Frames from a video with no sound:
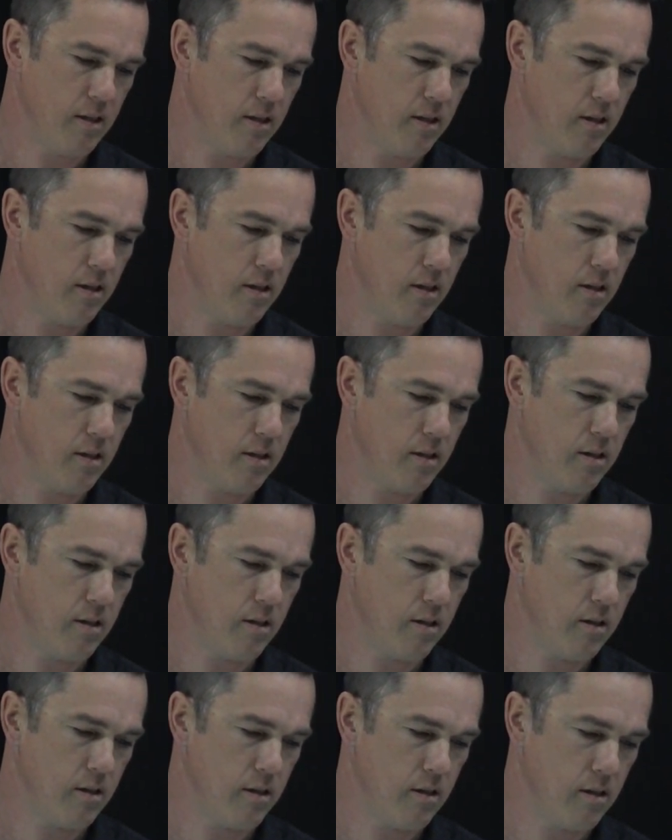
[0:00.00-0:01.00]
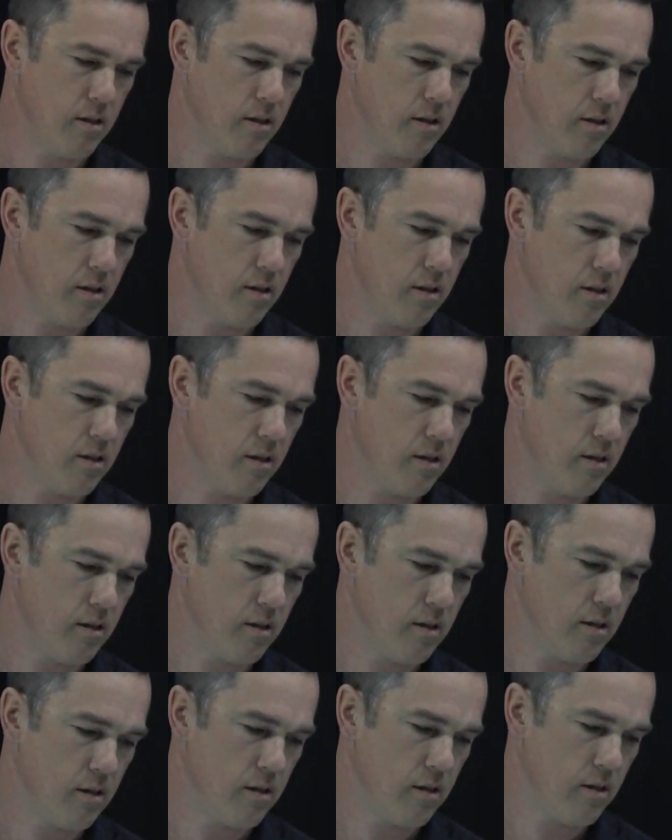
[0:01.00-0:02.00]

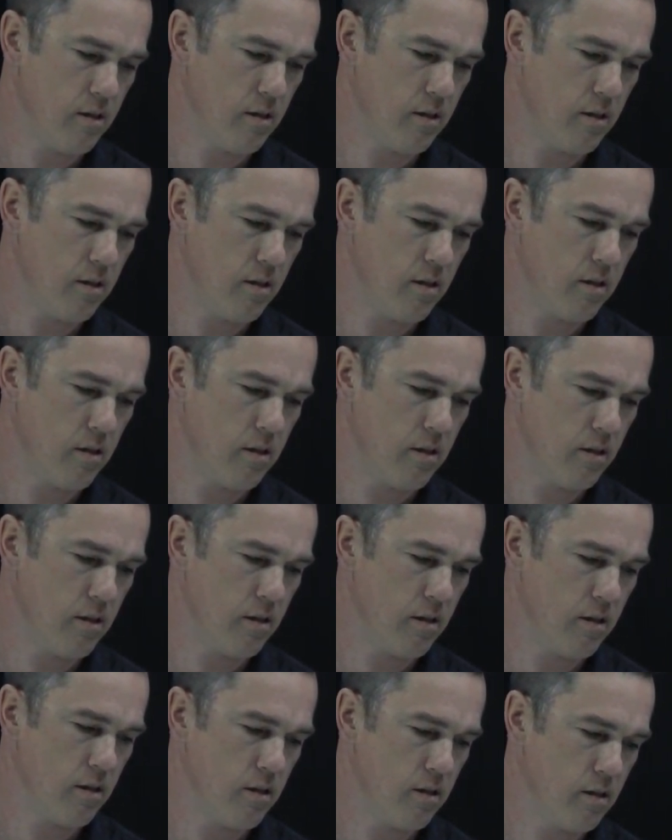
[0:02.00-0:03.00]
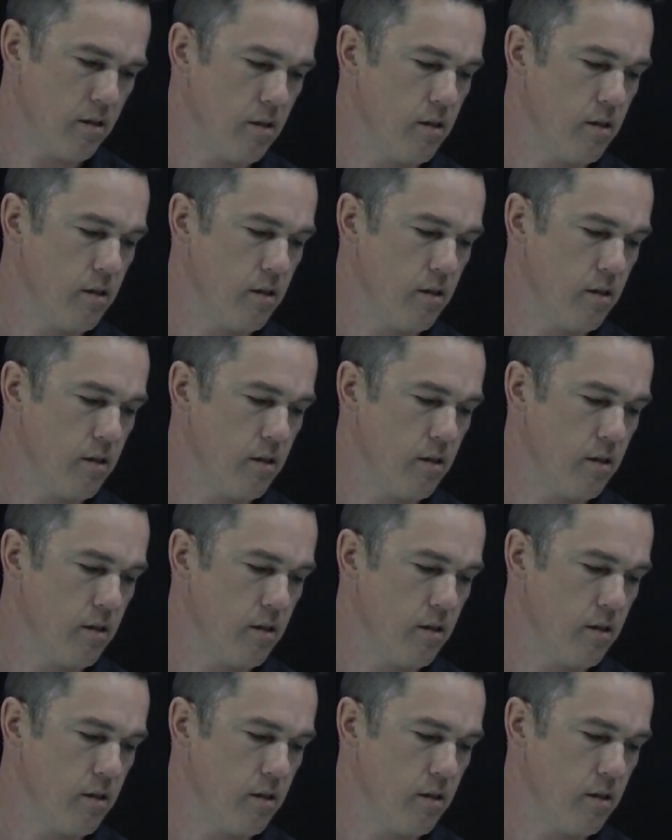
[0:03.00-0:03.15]
[no speech]